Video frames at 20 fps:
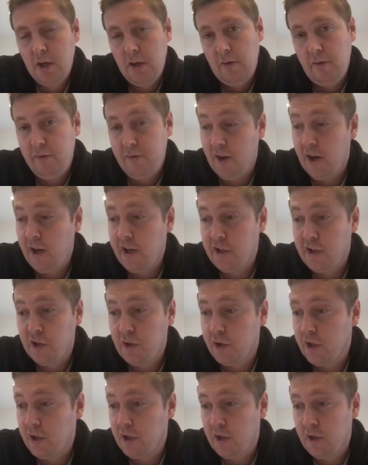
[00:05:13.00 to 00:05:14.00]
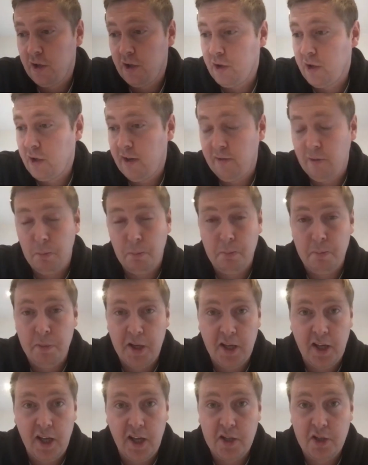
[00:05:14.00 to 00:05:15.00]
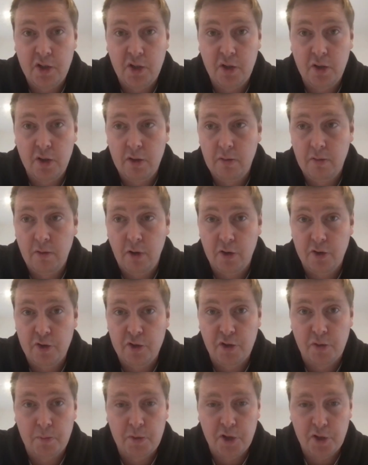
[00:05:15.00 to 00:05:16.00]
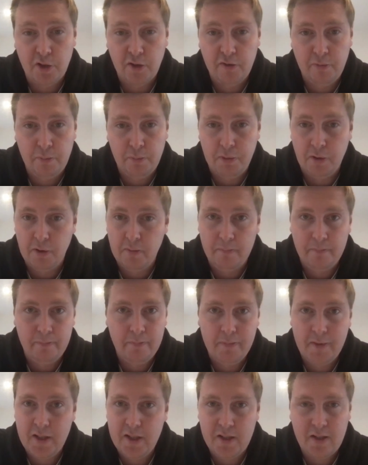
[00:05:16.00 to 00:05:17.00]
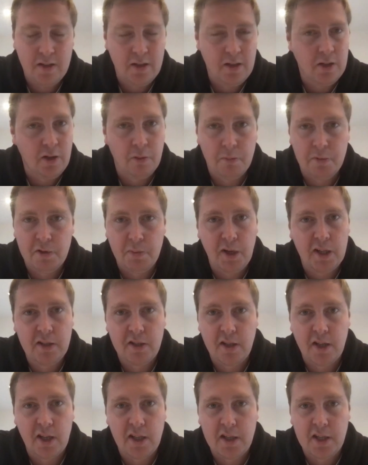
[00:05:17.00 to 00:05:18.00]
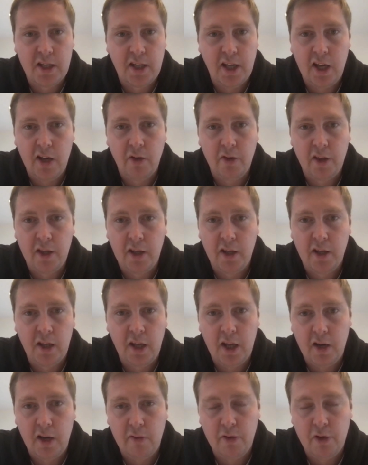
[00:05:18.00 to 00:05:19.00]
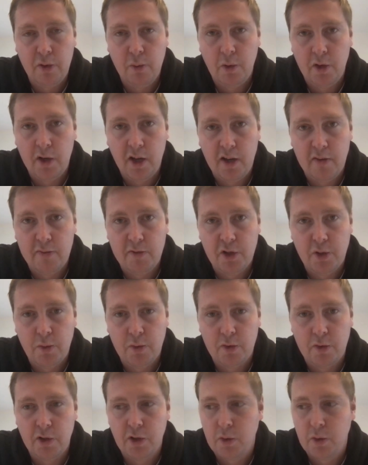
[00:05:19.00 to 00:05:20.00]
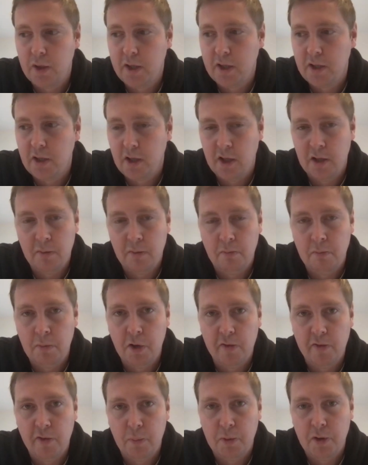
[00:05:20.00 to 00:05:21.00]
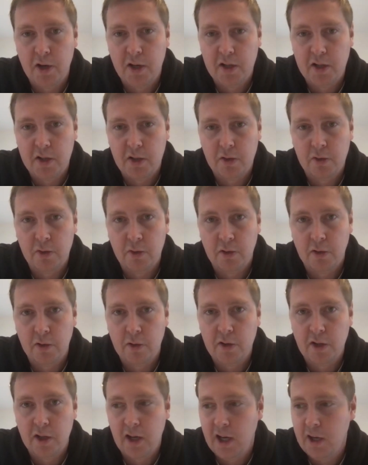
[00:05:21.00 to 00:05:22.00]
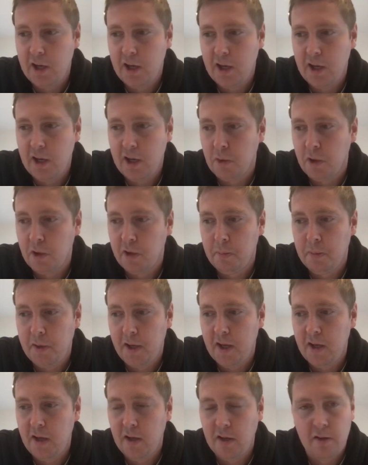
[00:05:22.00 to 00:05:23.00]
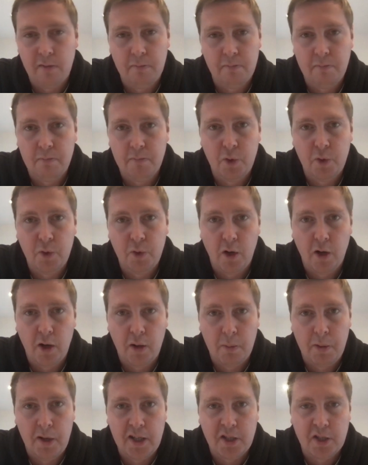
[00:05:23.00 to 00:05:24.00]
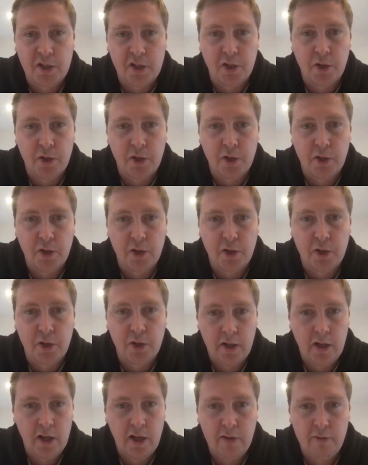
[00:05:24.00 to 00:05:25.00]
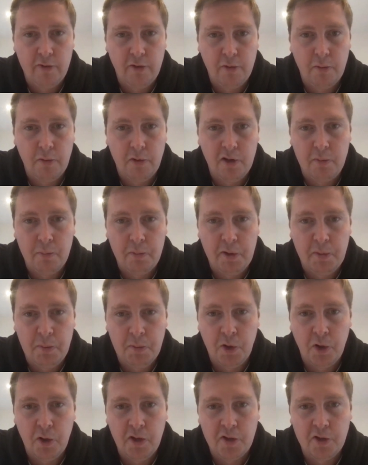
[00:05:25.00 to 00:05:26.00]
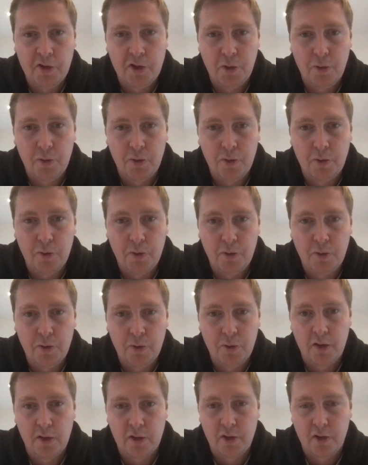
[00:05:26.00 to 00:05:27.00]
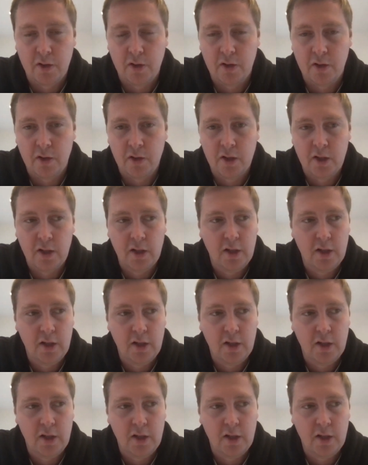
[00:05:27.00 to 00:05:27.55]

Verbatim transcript: fine, you're gonna you're gonna have a big edge on some stuff, but it comes back to that scale thing again. If you want to have 200 quid and move a price, good luck. I would probably want to bet at quarter past two and have a, a bit more than 200 quid on. So